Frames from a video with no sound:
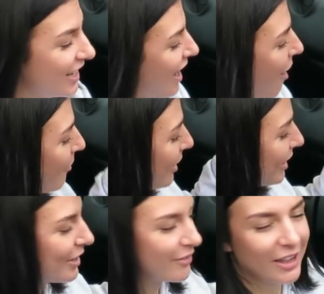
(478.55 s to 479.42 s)
I'm
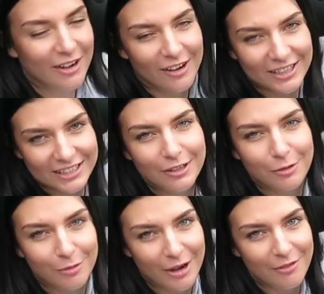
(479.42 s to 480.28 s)
going to give it a nice
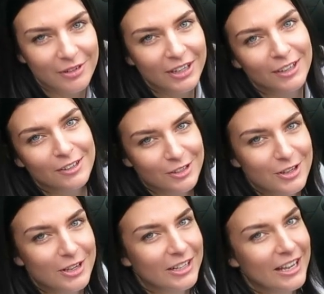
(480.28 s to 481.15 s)
little rev
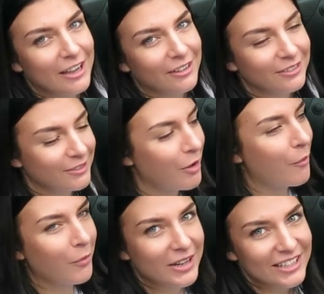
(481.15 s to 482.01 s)
so you can hear
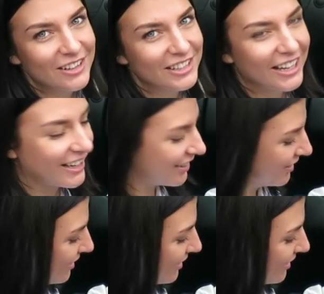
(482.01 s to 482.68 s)
what it sounds like.